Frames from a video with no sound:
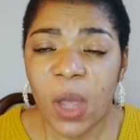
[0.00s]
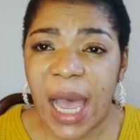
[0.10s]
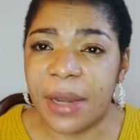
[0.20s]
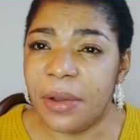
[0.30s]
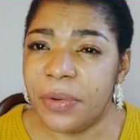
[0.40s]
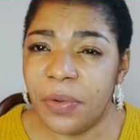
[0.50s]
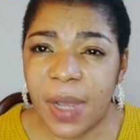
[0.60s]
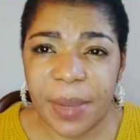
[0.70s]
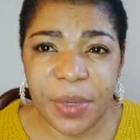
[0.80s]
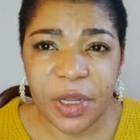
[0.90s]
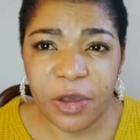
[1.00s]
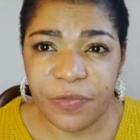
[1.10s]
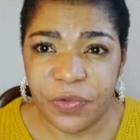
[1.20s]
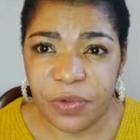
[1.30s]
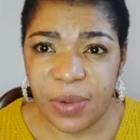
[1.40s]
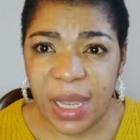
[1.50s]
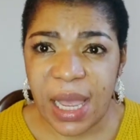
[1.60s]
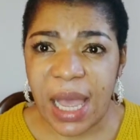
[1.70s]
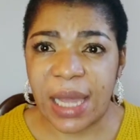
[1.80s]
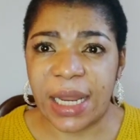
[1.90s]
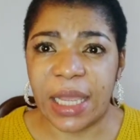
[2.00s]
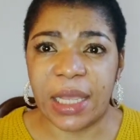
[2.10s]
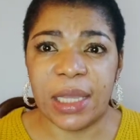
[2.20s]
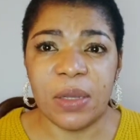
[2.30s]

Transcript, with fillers: I don't know how many of you are like